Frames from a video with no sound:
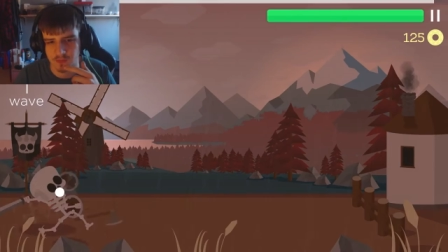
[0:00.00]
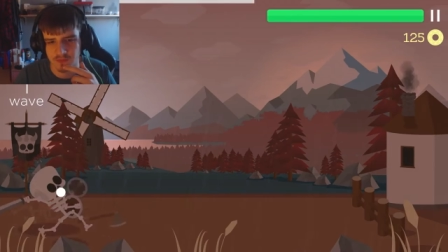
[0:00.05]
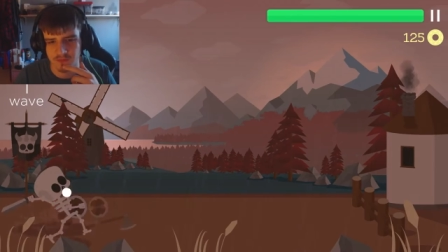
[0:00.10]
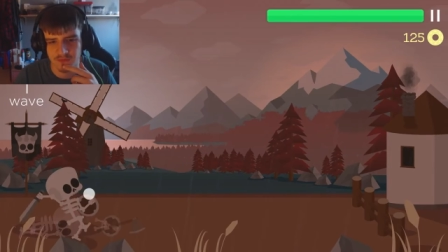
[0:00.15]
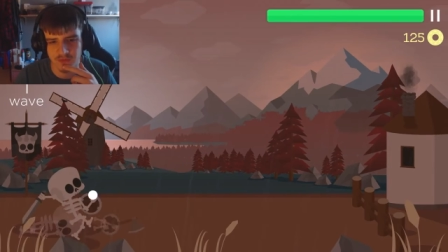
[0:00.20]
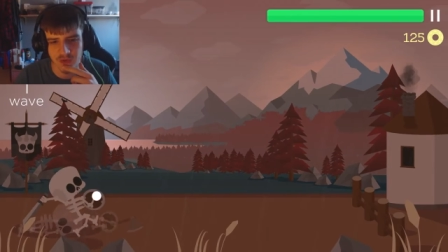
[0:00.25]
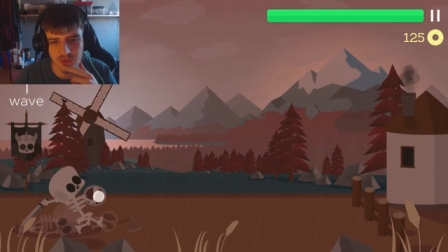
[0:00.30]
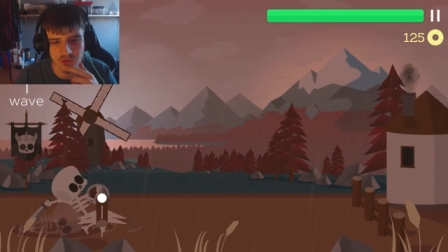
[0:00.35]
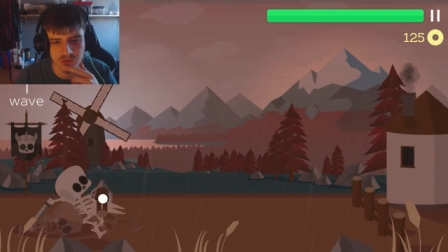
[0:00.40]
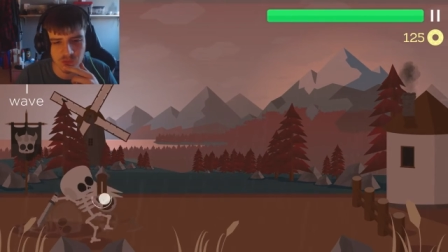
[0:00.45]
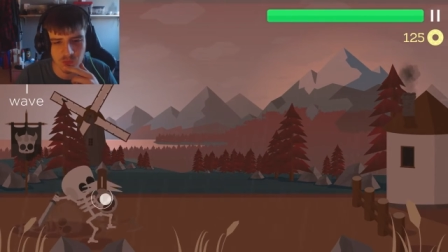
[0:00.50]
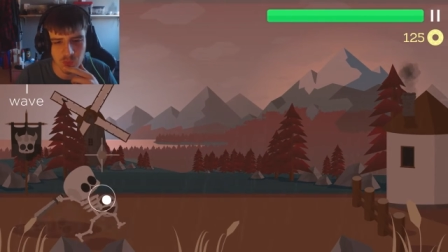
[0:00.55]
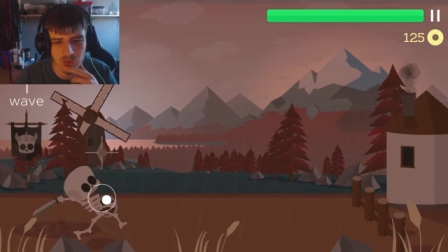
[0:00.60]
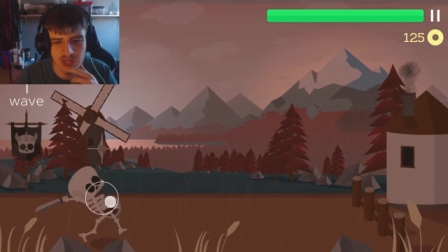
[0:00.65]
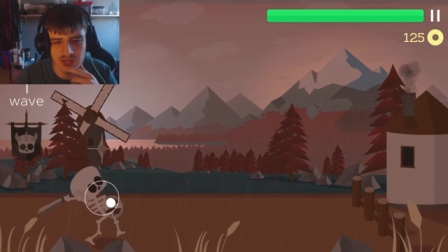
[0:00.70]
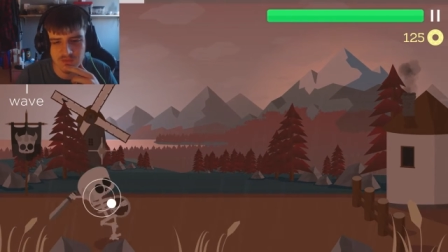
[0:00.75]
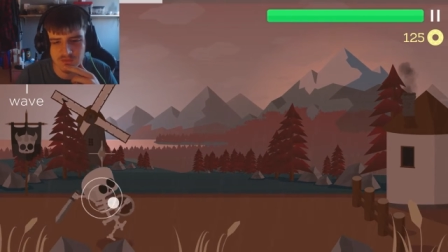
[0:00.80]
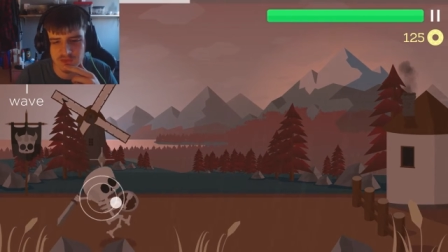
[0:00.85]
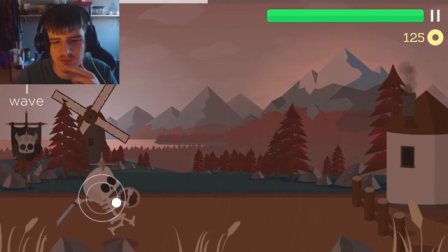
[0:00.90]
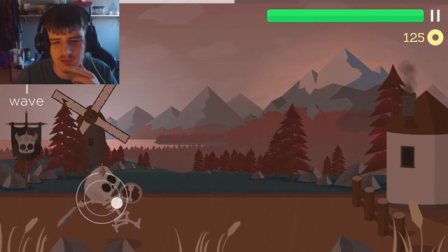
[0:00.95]
the first
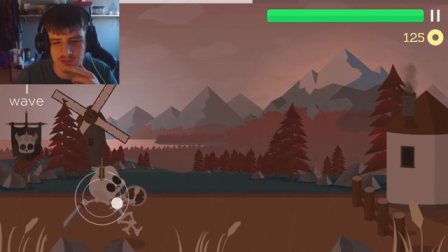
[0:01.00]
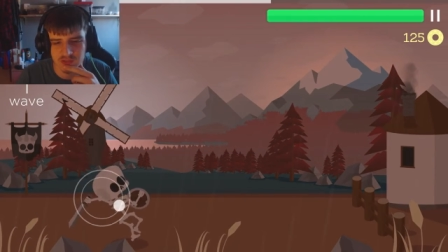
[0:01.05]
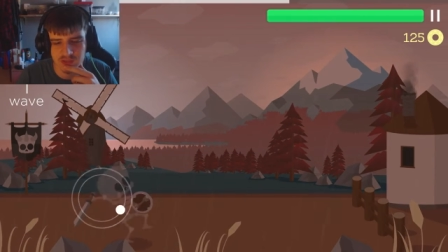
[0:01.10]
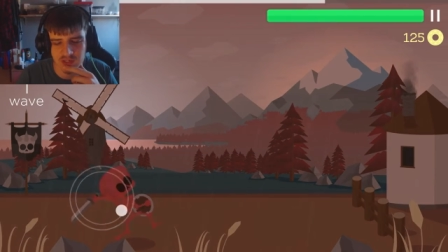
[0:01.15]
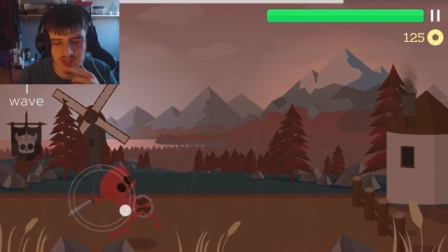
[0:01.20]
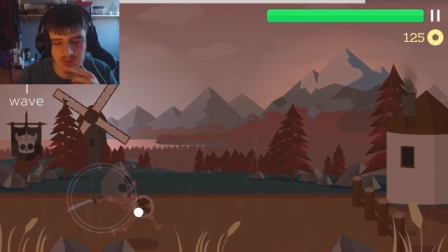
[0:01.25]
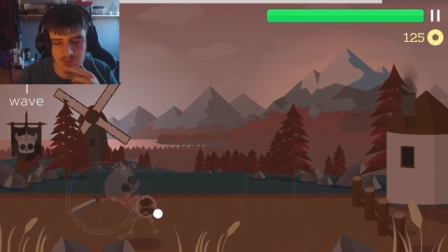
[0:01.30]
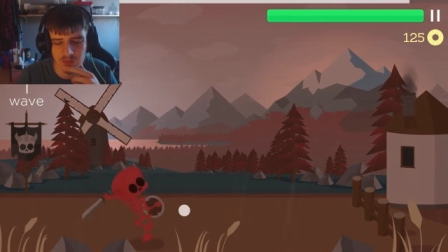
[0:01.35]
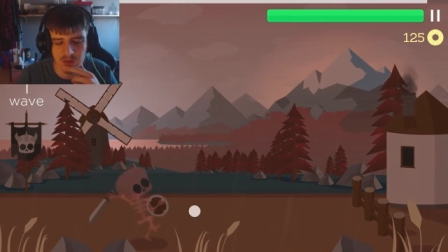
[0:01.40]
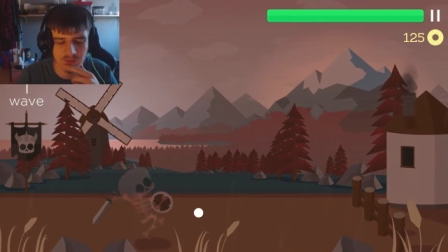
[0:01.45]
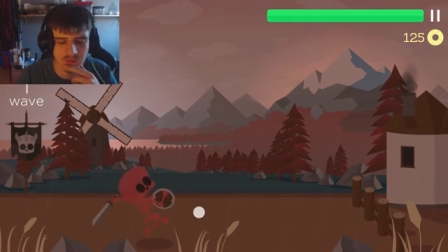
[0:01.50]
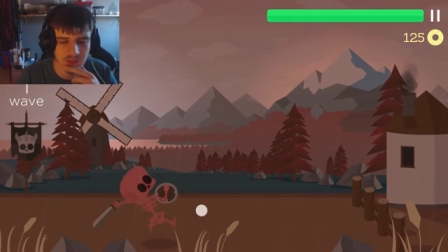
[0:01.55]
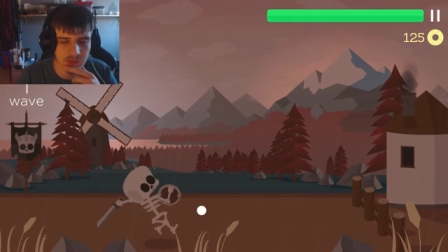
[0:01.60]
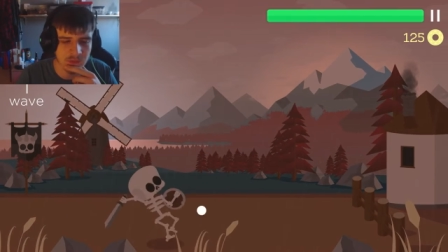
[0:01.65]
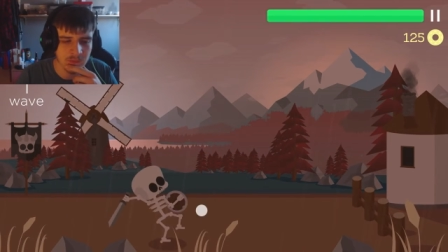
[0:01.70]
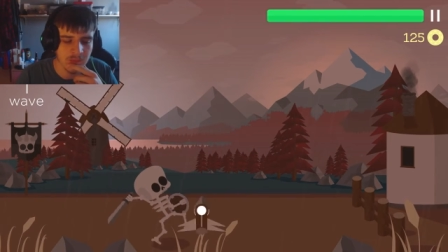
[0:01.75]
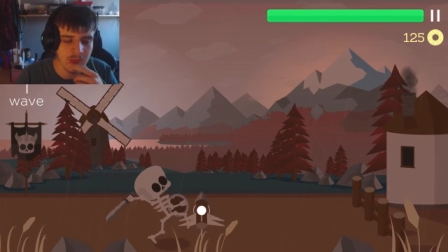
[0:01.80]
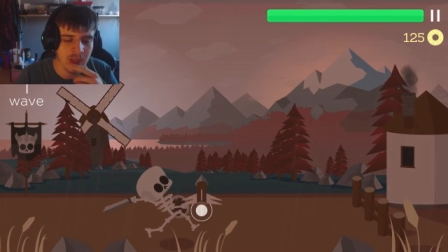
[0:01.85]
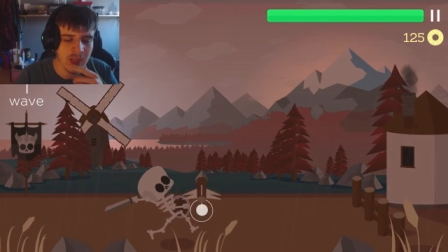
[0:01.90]
wave to the second wave. So,